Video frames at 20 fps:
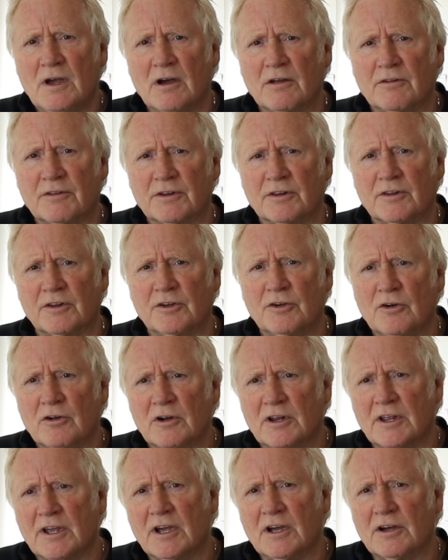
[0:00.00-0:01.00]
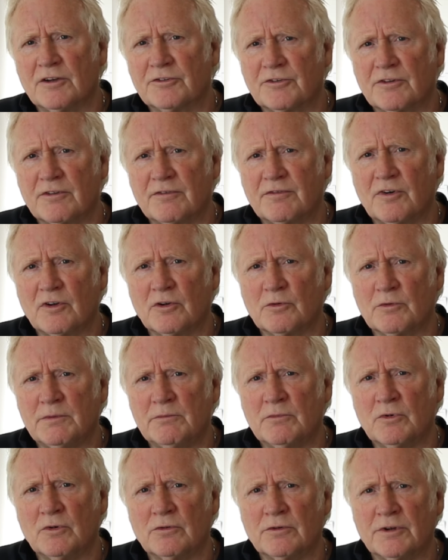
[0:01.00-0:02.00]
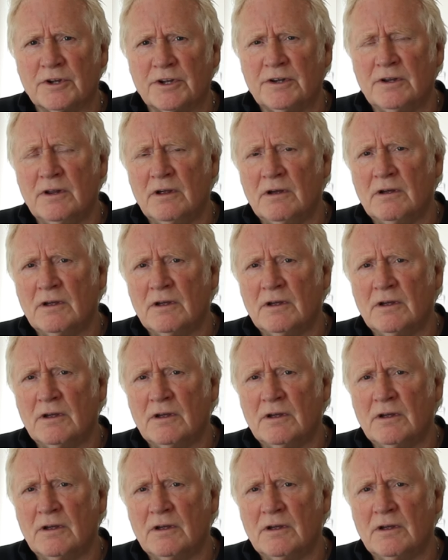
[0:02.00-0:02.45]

I think the early hours of the following morning,